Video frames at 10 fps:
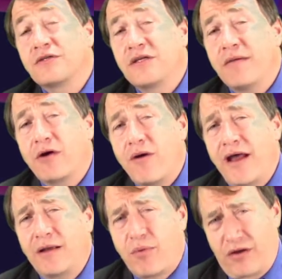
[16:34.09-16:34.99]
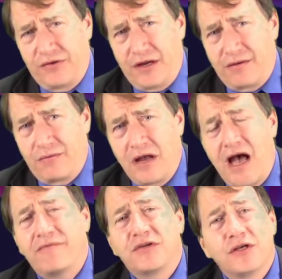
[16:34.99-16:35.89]
a Democratic president. We
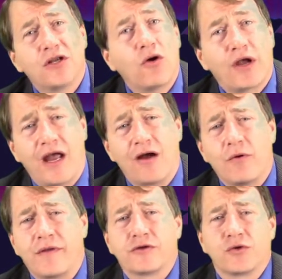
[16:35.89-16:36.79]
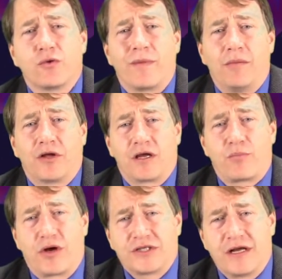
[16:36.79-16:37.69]
obviously don't care when there's a Republican
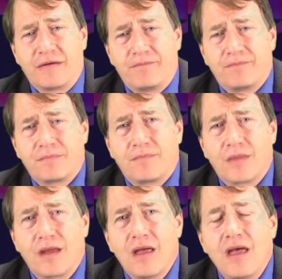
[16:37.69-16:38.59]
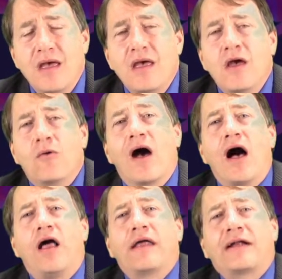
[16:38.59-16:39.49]
president.
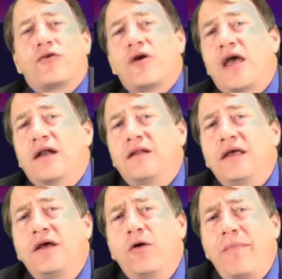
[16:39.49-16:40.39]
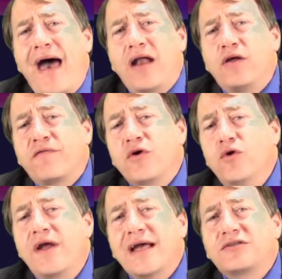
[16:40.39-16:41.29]
Well, that created a legal battle for
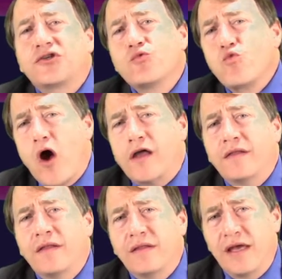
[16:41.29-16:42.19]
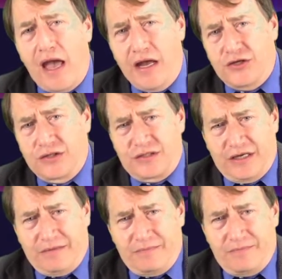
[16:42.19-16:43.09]
who gets to run the agency.